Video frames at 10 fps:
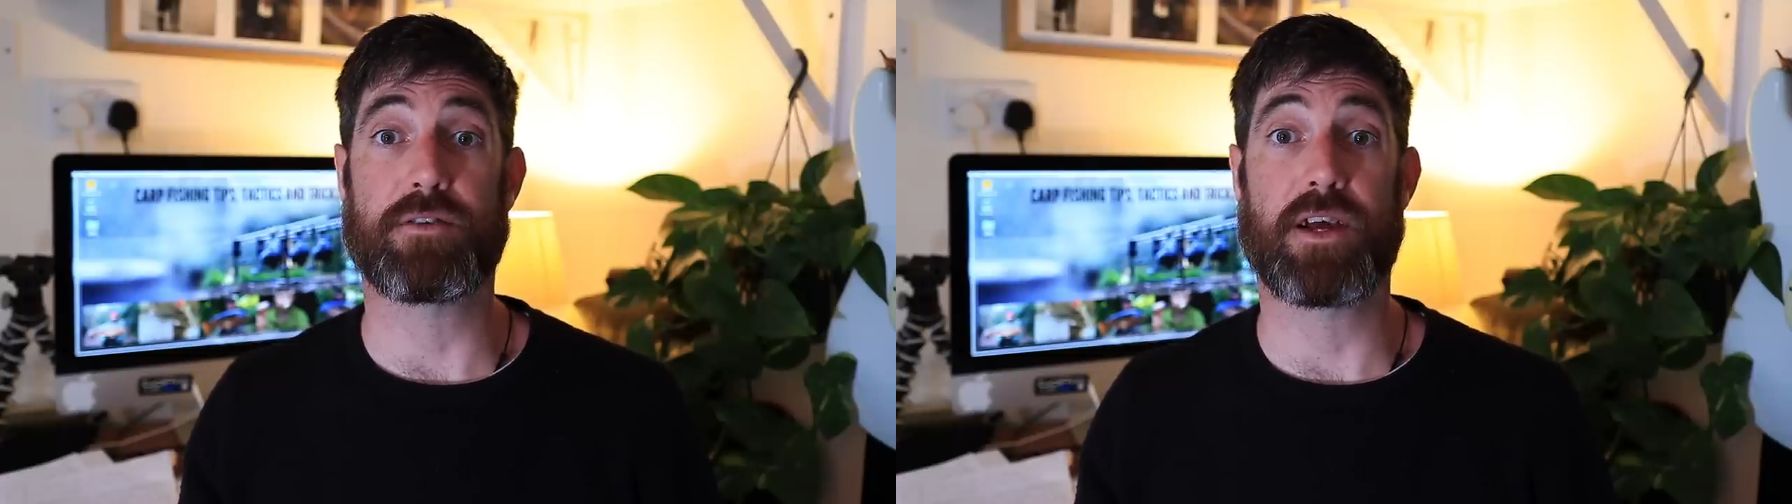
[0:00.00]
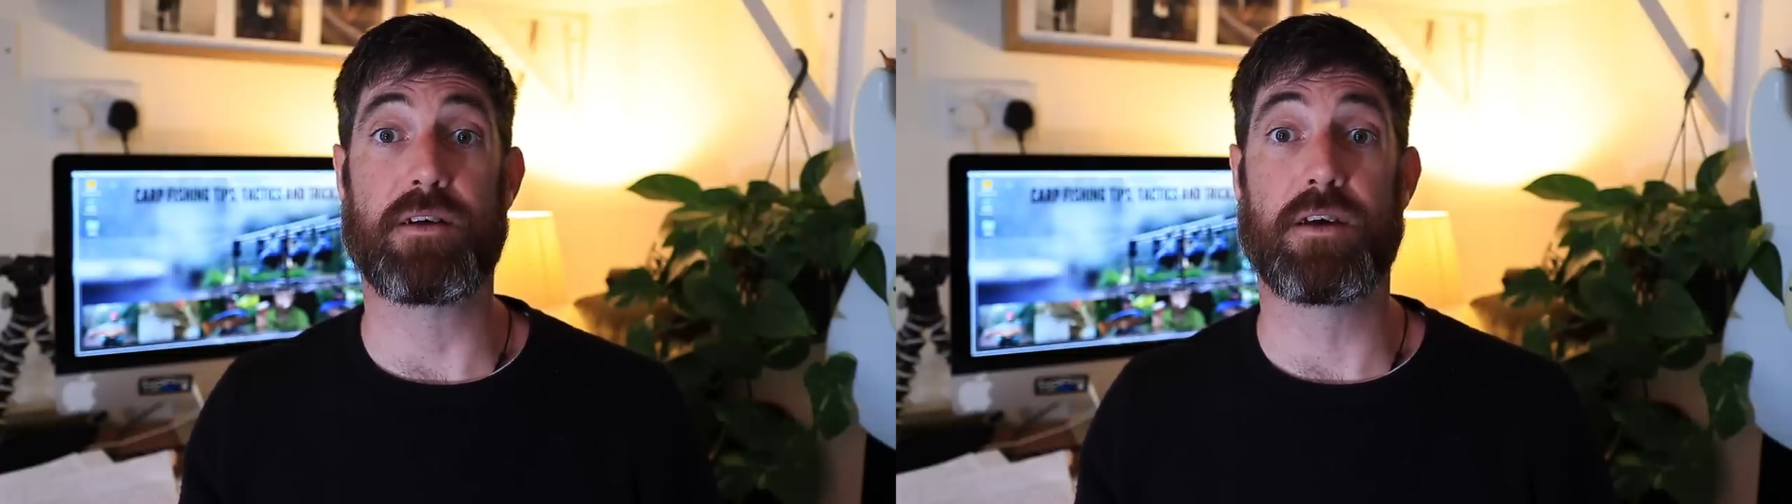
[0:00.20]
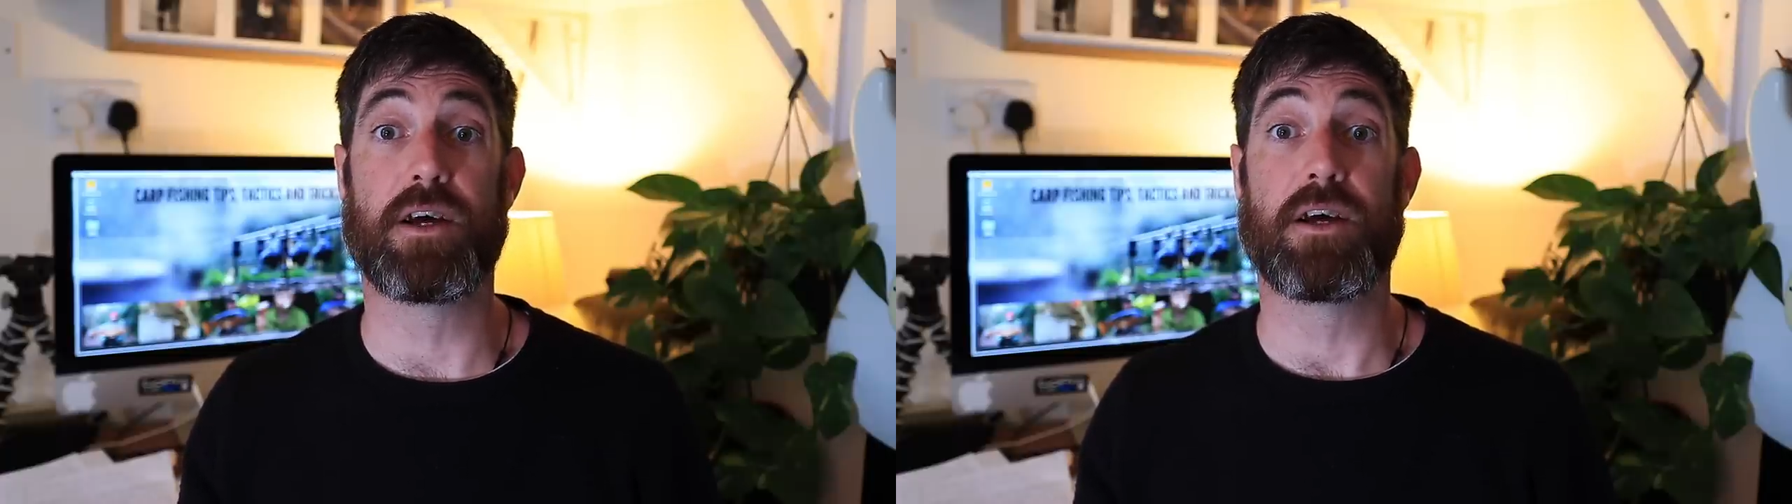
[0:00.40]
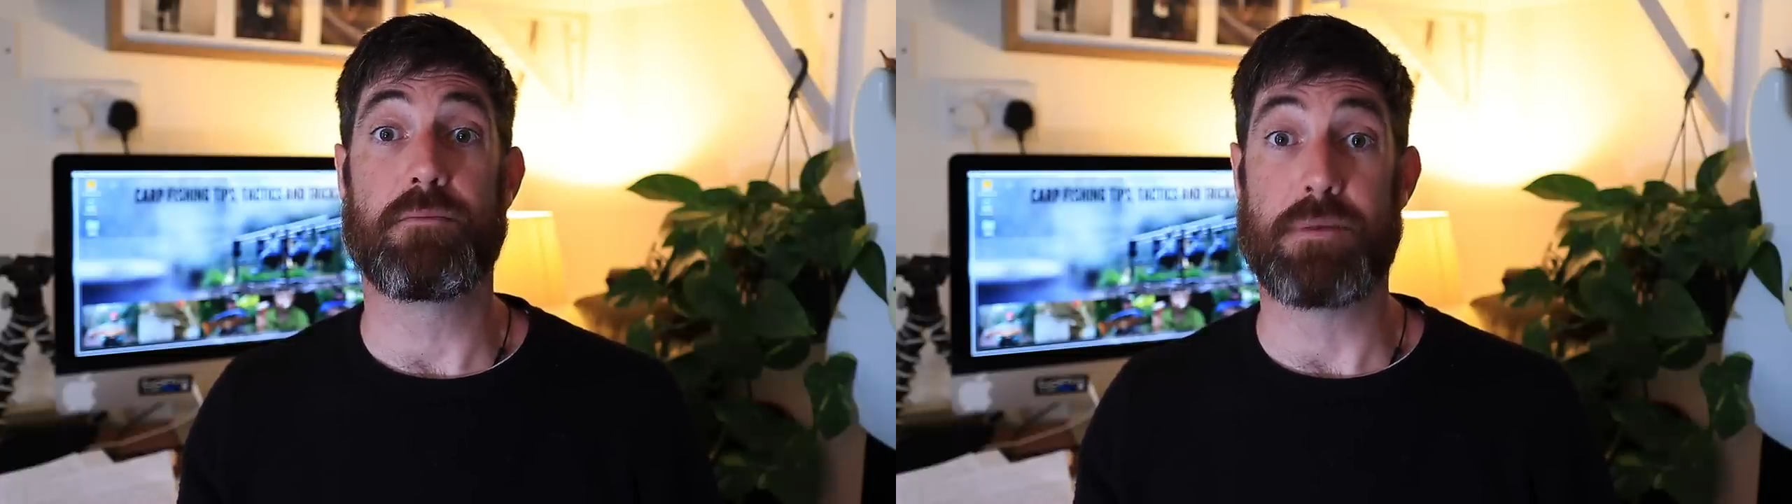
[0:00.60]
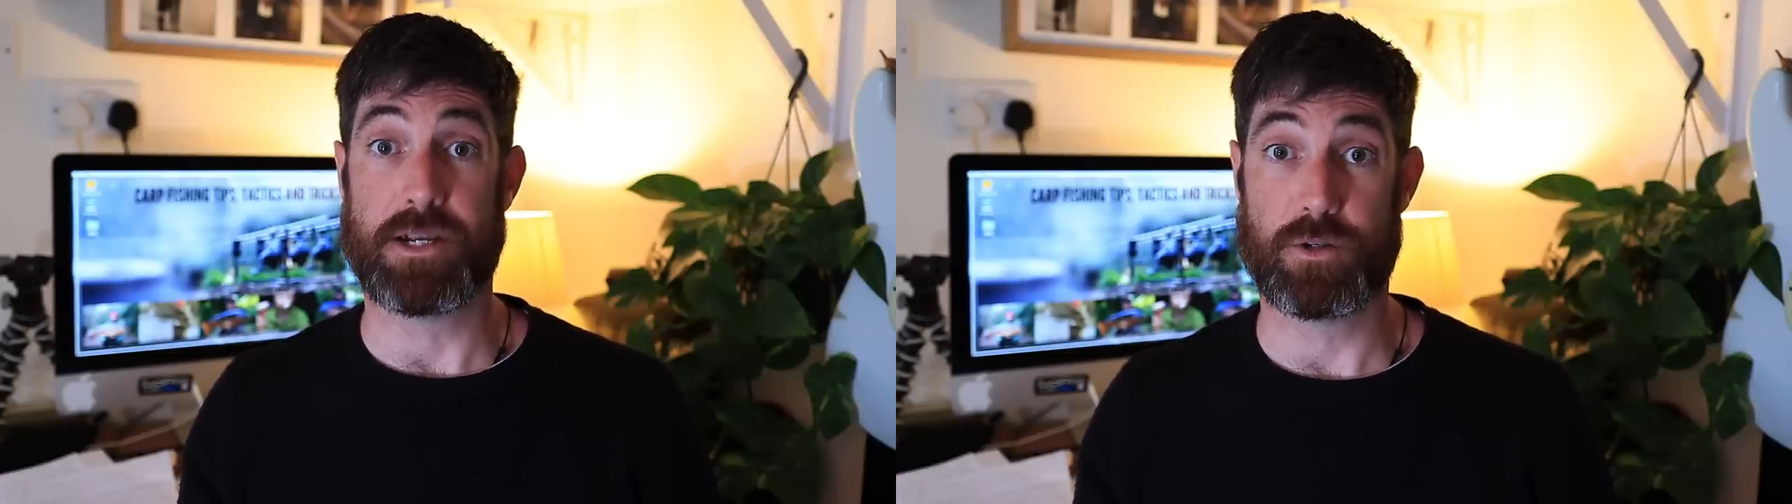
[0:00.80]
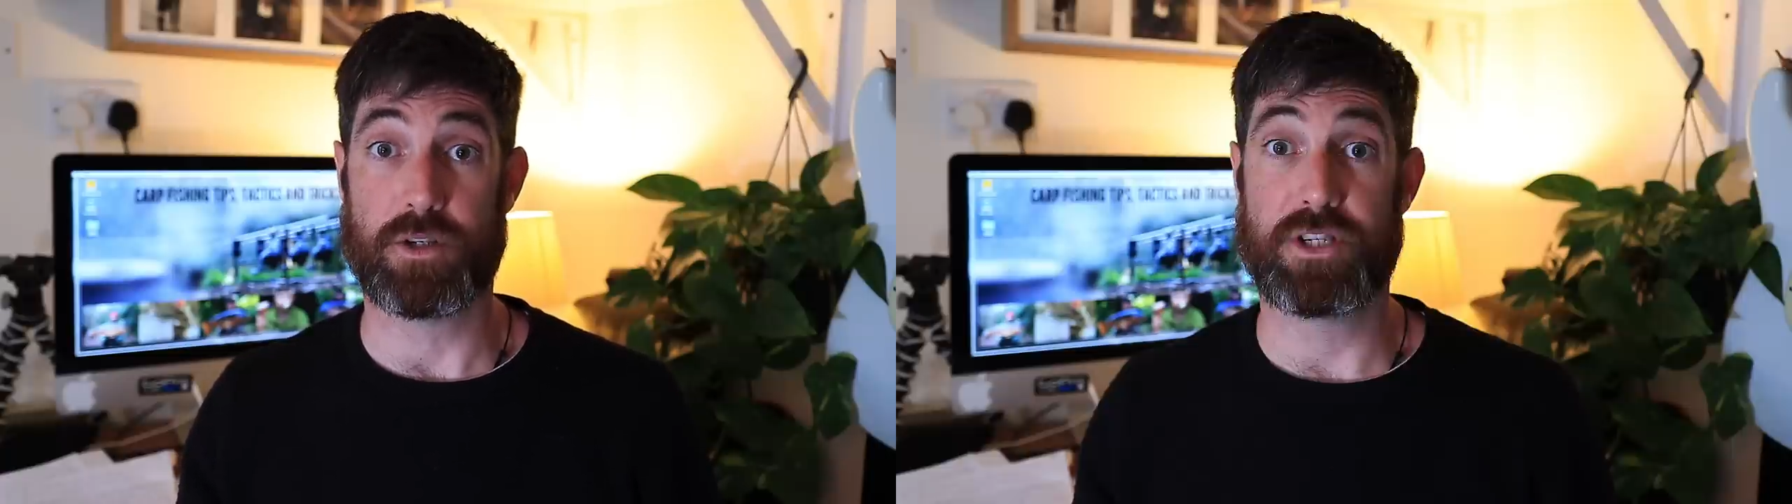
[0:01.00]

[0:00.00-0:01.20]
So make sure